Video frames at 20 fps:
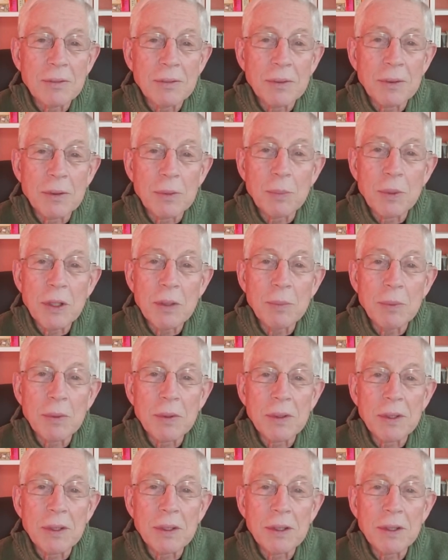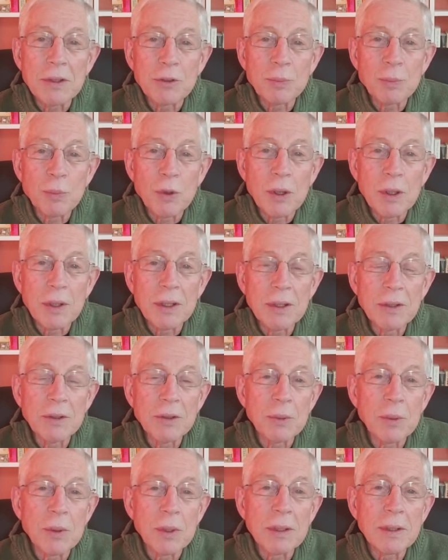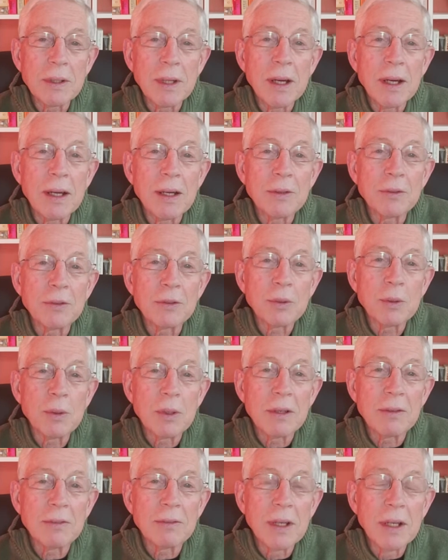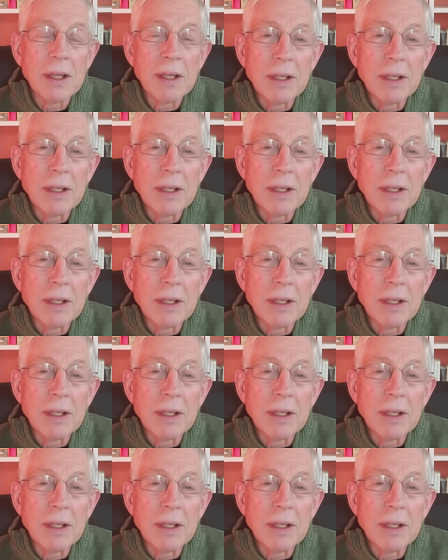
for the people that He has brought into our lives who have